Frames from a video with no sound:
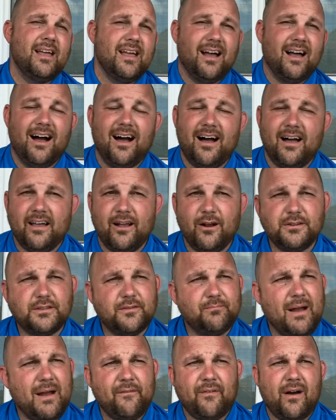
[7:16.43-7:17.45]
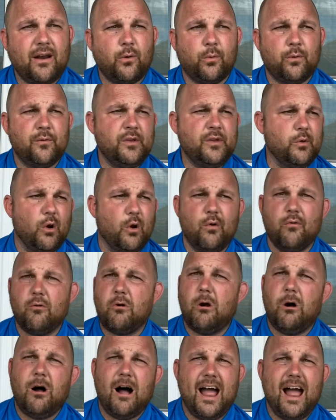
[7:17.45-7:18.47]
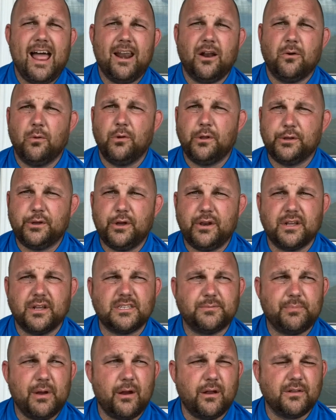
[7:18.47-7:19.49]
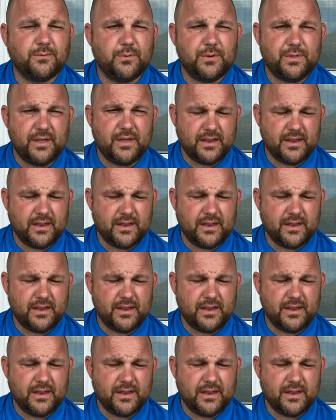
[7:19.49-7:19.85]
Uh, here's my final review. Overall, I had a really good experience with it.